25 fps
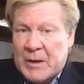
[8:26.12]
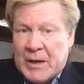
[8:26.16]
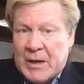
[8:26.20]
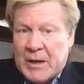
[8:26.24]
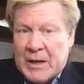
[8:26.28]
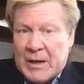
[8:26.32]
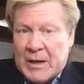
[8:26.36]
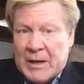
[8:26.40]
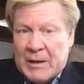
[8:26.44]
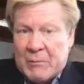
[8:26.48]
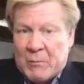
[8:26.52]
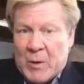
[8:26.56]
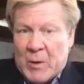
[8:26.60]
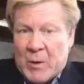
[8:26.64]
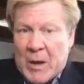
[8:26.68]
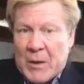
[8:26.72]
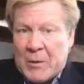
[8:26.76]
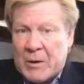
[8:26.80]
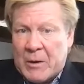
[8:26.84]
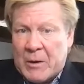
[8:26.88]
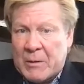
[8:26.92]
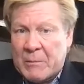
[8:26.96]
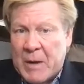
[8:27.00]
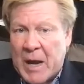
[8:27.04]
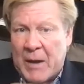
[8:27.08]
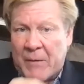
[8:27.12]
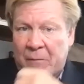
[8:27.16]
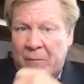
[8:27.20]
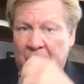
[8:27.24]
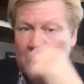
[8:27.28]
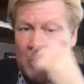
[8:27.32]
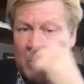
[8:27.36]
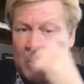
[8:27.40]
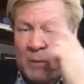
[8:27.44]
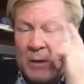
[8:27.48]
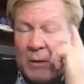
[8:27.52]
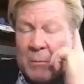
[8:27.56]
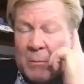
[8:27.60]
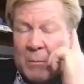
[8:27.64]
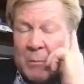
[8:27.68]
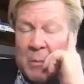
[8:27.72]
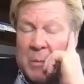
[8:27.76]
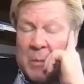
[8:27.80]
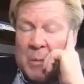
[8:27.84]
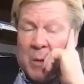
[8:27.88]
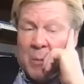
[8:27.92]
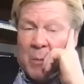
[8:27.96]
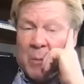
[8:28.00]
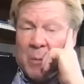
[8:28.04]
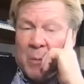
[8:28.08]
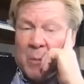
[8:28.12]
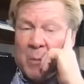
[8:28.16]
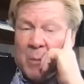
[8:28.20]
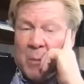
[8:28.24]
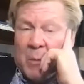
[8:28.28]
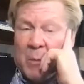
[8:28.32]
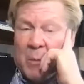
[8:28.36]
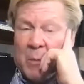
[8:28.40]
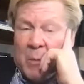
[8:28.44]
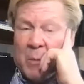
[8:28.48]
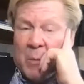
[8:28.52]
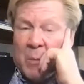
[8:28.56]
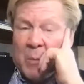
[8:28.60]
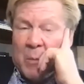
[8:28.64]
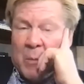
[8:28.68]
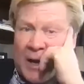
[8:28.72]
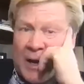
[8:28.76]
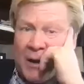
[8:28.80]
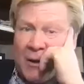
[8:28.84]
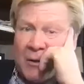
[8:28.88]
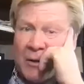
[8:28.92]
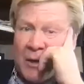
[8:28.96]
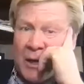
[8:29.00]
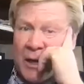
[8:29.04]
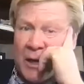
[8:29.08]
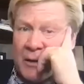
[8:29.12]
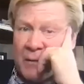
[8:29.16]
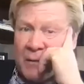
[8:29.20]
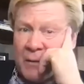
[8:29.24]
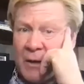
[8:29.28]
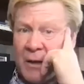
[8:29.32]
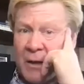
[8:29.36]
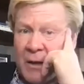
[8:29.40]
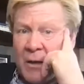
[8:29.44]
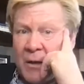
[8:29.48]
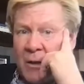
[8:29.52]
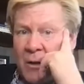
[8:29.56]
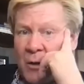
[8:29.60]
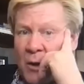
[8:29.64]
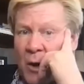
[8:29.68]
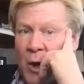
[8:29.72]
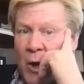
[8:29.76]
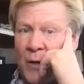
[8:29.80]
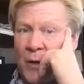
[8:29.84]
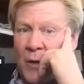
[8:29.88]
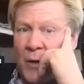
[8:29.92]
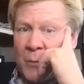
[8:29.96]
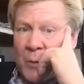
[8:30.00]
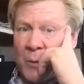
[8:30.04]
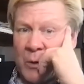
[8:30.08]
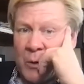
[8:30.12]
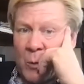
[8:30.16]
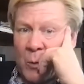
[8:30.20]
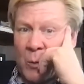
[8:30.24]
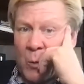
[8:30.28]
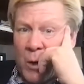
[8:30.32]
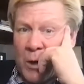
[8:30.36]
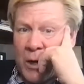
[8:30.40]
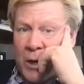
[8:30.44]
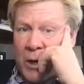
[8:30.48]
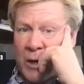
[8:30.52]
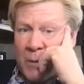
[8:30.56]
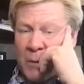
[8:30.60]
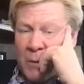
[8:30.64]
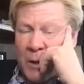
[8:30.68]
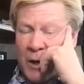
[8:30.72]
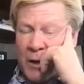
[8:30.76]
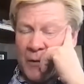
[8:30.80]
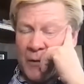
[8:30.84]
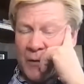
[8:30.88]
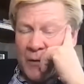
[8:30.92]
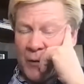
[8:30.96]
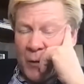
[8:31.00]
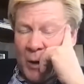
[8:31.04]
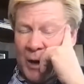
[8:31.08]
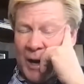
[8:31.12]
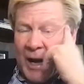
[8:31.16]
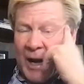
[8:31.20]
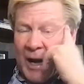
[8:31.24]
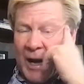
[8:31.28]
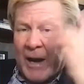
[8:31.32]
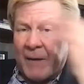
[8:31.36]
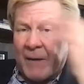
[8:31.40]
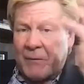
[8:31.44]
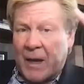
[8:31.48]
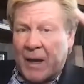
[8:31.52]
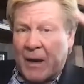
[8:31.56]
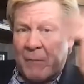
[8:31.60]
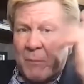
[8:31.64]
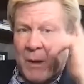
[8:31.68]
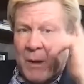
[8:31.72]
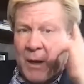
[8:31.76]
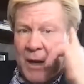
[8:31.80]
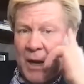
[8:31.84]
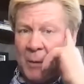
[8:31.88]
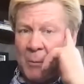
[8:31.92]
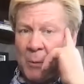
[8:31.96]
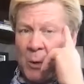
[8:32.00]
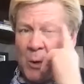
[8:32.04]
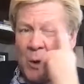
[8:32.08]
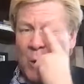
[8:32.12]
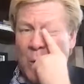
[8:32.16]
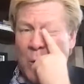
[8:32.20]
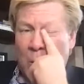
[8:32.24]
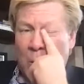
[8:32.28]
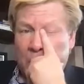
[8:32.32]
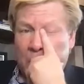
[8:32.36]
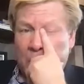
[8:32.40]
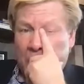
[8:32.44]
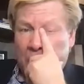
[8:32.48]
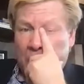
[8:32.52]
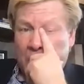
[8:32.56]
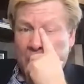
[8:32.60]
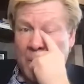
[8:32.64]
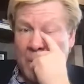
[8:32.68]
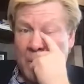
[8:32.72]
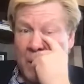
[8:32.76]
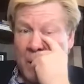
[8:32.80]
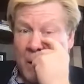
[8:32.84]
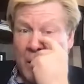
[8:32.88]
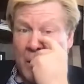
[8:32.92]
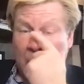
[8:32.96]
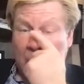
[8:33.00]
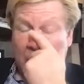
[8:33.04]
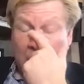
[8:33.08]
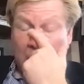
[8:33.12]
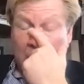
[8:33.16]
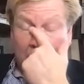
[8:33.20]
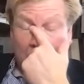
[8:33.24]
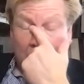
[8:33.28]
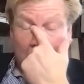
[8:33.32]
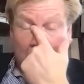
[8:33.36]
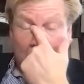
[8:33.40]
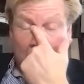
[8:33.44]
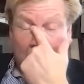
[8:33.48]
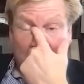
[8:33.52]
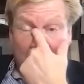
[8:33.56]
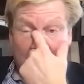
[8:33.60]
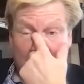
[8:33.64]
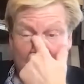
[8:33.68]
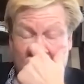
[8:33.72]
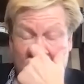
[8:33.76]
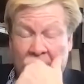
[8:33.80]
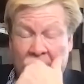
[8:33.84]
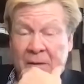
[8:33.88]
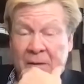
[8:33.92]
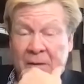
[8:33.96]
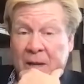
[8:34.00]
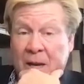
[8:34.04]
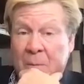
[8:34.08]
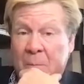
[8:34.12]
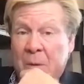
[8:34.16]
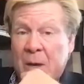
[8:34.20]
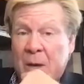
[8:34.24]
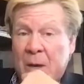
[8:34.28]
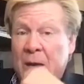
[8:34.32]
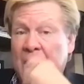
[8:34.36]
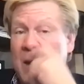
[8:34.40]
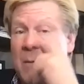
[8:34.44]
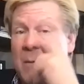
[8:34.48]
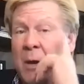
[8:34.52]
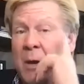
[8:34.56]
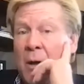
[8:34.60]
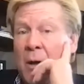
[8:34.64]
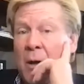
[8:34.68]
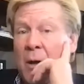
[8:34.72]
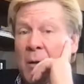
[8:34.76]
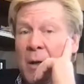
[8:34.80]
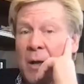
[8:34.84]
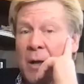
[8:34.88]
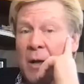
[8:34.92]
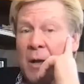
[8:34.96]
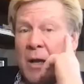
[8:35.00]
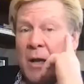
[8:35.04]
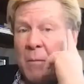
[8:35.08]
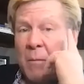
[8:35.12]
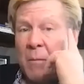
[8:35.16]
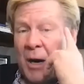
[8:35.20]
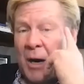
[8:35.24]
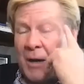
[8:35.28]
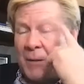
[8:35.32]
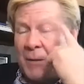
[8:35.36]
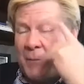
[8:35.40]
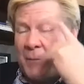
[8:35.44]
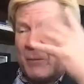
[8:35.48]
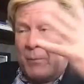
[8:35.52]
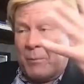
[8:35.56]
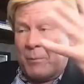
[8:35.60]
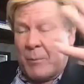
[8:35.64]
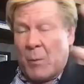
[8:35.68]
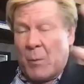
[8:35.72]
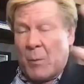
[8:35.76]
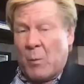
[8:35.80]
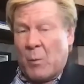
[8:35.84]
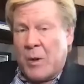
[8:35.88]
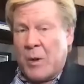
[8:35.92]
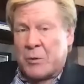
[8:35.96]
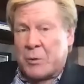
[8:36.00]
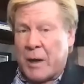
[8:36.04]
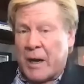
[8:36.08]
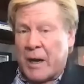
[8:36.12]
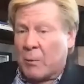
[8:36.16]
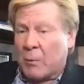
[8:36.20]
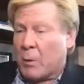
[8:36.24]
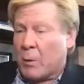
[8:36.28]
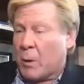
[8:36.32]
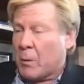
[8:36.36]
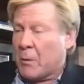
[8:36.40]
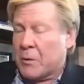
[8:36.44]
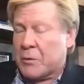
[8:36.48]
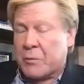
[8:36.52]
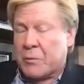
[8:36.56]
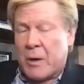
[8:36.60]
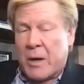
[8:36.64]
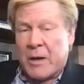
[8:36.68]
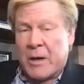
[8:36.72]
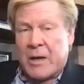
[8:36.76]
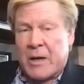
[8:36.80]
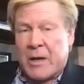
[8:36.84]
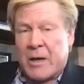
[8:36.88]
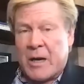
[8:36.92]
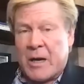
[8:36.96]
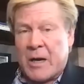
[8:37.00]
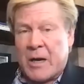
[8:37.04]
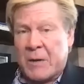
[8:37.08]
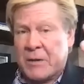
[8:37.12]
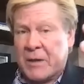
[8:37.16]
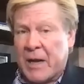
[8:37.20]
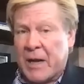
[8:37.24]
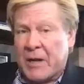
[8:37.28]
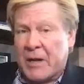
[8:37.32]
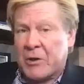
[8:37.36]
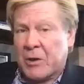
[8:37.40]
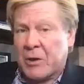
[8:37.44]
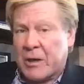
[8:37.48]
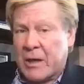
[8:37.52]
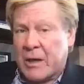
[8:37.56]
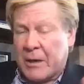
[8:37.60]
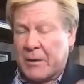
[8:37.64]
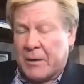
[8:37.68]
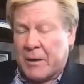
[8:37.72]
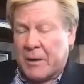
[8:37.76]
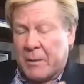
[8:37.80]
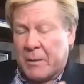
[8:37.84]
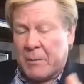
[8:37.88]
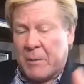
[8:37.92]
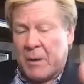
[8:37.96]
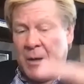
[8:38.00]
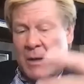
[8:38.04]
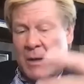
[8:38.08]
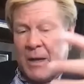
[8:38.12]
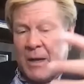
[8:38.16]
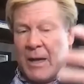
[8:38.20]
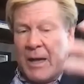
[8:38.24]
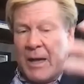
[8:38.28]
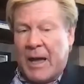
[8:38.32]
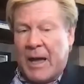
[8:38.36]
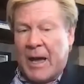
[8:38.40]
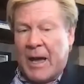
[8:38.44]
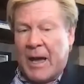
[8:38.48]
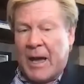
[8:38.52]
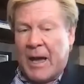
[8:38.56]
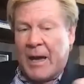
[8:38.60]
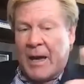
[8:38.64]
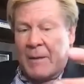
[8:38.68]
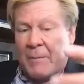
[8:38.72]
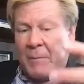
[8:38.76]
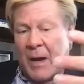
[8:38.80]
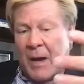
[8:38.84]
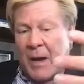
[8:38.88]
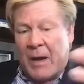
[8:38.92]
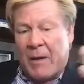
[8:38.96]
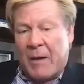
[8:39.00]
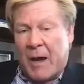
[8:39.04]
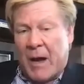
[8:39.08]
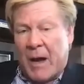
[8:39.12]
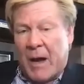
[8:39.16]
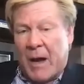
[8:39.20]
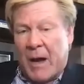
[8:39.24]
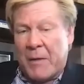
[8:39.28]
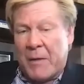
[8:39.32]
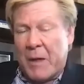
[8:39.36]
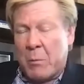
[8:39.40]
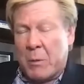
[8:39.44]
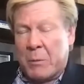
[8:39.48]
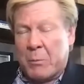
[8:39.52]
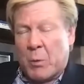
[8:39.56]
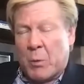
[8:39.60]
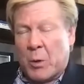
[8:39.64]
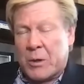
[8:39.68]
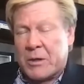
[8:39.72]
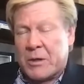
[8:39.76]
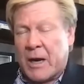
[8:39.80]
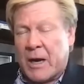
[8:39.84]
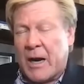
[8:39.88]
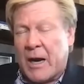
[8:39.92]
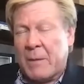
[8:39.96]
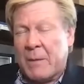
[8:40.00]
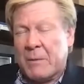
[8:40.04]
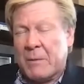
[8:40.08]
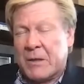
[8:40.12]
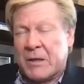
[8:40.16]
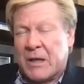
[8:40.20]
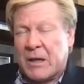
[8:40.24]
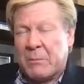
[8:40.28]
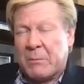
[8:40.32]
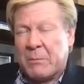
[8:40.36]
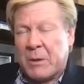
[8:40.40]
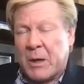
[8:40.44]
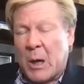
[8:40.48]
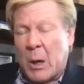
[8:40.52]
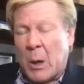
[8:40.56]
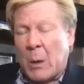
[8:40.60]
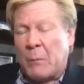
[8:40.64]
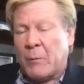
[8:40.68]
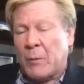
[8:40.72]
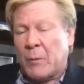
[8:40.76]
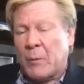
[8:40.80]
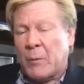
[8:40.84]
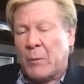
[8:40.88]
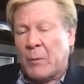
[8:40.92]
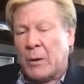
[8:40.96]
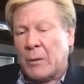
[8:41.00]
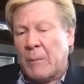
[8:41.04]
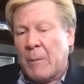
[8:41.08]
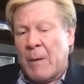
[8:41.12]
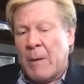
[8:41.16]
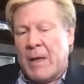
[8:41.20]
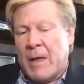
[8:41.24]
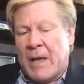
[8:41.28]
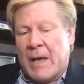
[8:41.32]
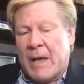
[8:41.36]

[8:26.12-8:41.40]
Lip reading: and rather than have the ability to consolidate all of them under one email. So I have to have my MRO email and have my SAP email. But we try to work with the trucking companies and educate them. And I think with more time, it's going to be helpful.